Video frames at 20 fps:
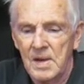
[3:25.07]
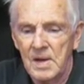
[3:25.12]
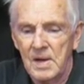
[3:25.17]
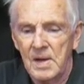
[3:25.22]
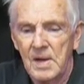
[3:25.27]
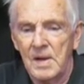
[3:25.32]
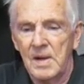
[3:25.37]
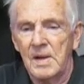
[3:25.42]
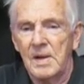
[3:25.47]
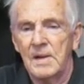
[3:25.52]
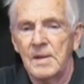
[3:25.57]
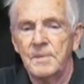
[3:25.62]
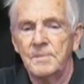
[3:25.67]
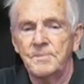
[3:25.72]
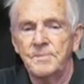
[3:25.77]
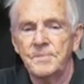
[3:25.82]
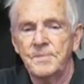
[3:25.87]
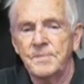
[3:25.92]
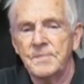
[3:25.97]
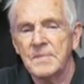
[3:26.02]

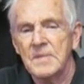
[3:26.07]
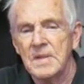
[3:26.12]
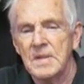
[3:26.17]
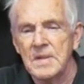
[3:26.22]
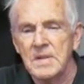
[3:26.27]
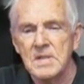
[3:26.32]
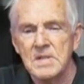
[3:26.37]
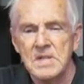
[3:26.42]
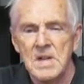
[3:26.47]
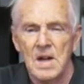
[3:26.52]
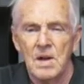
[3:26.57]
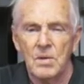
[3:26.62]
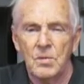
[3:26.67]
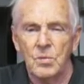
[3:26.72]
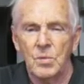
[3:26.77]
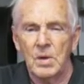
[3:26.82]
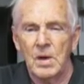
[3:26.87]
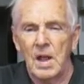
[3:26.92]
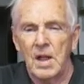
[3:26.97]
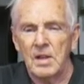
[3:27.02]

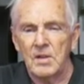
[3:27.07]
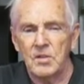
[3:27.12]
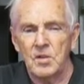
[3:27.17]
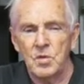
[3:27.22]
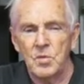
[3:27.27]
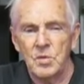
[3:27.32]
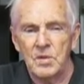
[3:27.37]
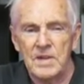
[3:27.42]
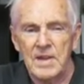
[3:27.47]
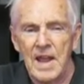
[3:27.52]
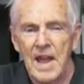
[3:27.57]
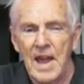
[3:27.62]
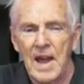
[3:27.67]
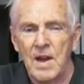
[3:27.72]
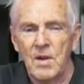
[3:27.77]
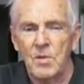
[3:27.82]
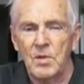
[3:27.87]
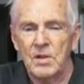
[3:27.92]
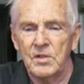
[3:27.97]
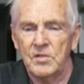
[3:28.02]
What I'll do
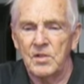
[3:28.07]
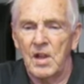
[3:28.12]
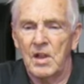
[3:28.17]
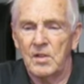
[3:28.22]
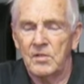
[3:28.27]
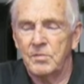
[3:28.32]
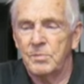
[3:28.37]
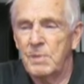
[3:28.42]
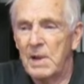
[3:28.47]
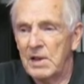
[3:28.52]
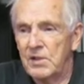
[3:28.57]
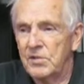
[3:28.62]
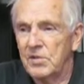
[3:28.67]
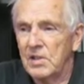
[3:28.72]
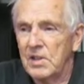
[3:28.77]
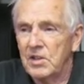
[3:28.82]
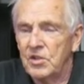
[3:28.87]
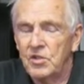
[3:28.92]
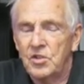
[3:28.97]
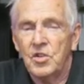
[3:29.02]
now is I'll
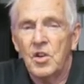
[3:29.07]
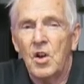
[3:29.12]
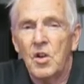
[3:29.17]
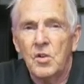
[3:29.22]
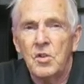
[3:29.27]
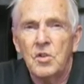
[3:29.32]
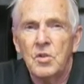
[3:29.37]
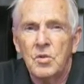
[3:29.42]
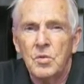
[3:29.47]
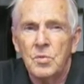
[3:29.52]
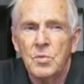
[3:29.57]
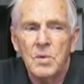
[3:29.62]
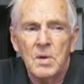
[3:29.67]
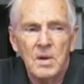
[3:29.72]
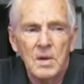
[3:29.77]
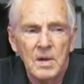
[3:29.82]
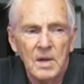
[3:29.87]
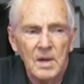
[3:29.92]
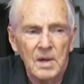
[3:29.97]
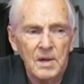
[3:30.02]
basically show you
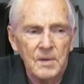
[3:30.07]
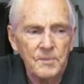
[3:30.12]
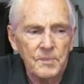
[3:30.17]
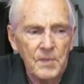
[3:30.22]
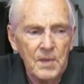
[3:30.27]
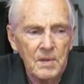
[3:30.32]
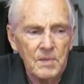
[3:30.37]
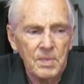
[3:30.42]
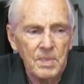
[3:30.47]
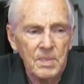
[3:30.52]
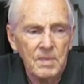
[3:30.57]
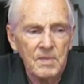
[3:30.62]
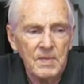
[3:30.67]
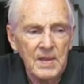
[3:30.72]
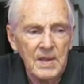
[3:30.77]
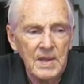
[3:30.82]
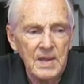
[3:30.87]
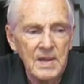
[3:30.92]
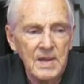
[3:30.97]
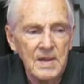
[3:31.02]

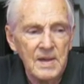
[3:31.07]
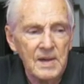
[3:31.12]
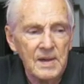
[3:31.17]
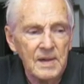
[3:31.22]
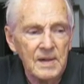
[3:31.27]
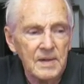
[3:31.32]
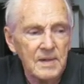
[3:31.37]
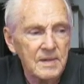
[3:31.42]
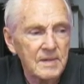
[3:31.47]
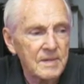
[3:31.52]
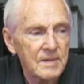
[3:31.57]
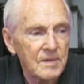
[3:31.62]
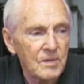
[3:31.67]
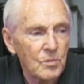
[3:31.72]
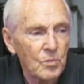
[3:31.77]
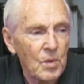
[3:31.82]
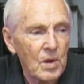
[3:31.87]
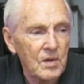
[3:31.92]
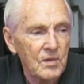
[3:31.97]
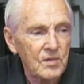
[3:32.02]
the
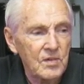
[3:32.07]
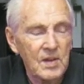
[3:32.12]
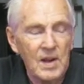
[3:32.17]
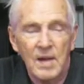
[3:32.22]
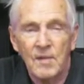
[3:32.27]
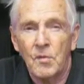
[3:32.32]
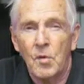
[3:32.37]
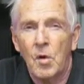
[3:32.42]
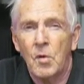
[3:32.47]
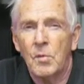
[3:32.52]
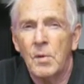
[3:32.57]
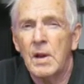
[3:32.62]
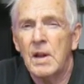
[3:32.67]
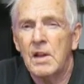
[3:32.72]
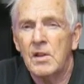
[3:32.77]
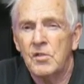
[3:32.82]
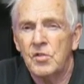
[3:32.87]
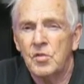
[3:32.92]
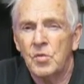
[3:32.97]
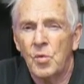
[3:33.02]
ones that I've
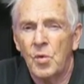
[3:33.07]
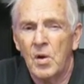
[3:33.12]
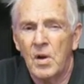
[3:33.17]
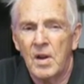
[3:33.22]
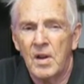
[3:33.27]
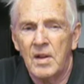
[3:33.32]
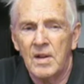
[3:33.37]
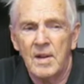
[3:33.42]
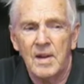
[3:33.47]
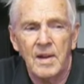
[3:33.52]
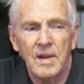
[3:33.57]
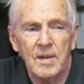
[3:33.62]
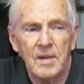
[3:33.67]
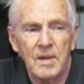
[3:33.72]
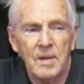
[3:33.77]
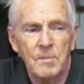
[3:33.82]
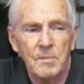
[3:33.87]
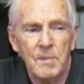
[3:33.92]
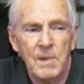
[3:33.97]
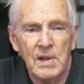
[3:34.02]
already sorted,
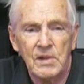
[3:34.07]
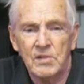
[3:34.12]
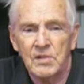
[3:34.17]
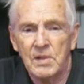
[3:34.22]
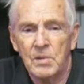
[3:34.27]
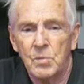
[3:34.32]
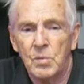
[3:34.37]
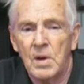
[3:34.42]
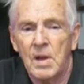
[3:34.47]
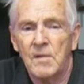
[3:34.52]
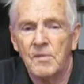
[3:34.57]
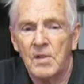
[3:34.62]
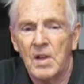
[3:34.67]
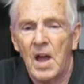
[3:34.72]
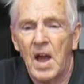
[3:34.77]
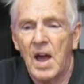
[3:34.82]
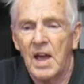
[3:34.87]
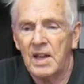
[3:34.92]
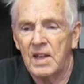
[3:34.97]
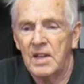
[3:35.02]
and basically what I've
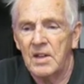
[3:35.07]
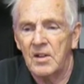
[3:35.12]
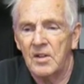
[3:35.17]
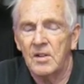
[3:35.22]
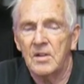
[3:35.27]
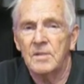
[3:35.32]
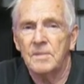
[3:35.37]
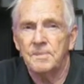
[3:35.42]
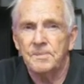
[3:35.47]
got here.